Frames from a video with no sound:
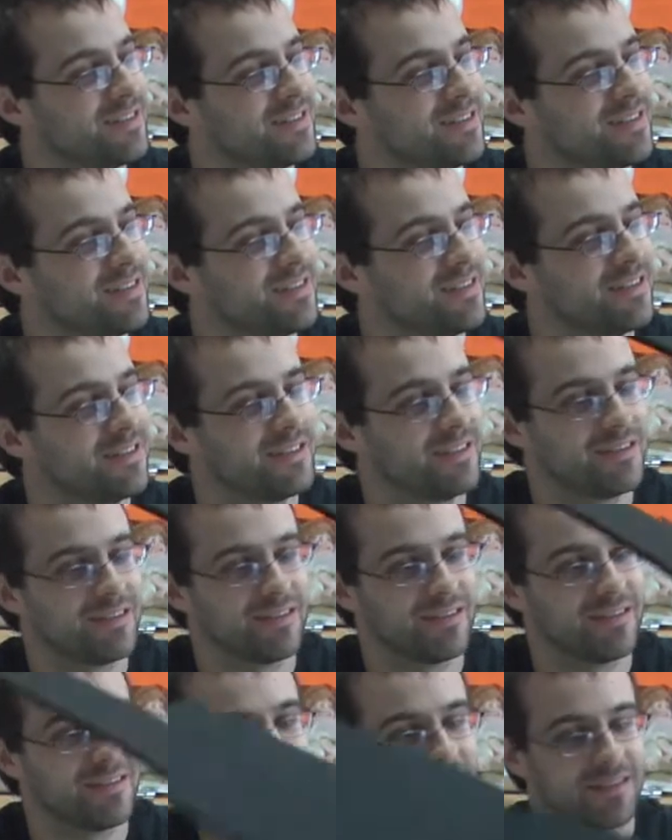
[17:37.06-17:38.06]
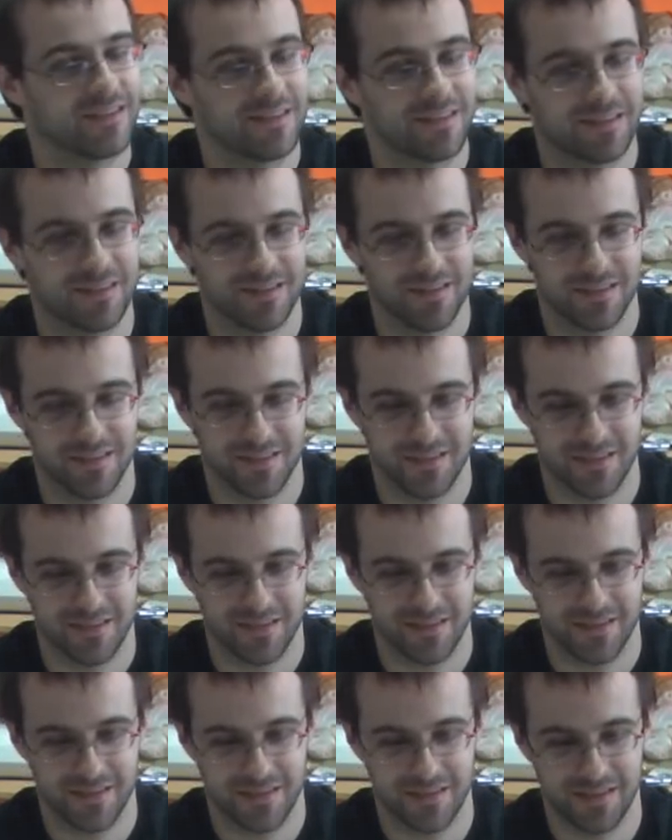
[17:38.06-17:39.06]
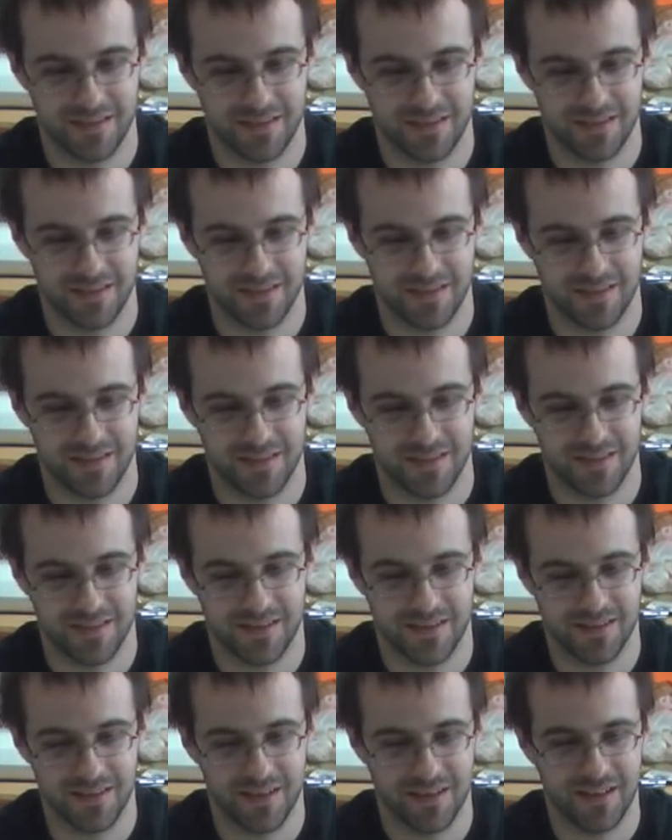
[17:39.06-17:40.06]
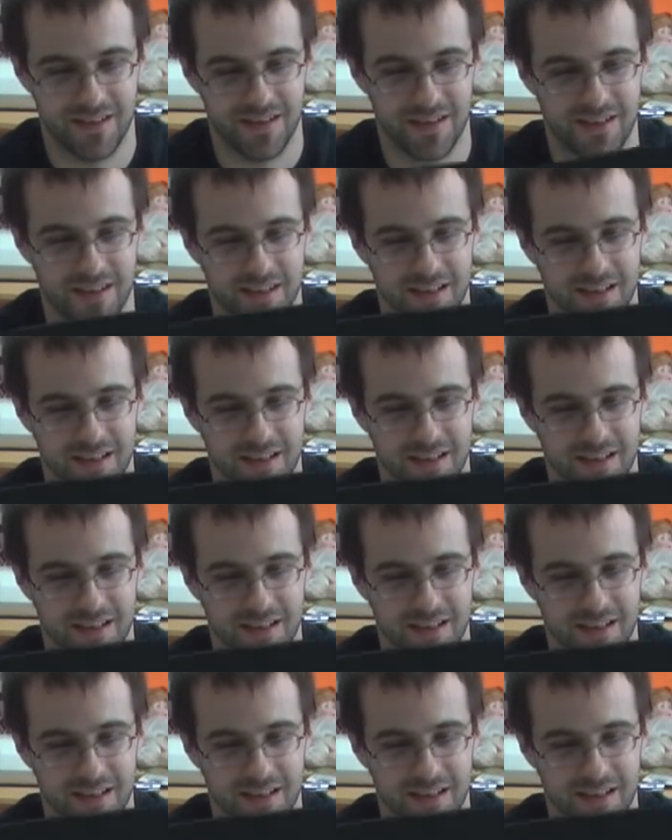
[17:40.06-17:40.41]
(silence)